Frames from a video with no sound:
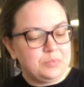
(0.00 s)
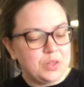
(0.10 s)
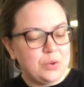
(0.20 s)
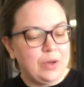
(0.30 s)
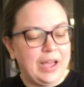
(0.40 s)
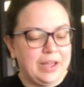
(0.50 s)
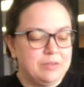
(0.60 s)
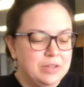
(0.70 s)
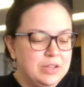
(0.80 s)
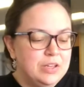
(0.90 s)
Okay,
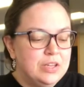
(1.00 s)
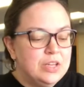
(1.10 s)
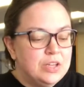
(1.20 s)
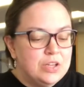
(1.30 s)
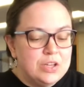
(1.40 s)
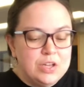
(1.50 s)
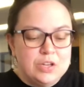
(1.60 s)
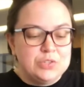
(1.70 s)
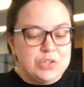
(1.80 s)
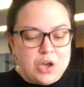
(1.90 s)

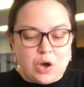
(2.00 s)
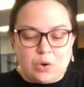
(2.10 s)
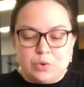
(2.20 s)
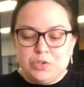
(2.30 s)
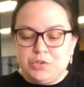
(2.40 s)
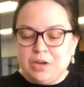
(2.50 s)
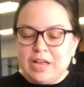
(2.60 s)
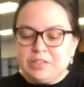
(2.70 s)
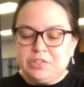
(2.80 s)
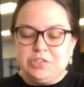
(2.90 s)
so to
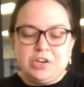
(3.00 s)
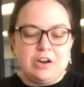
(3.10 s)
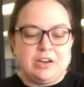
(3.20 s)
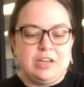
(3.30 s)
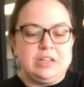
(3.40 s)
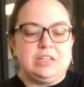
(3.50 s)
get started, let's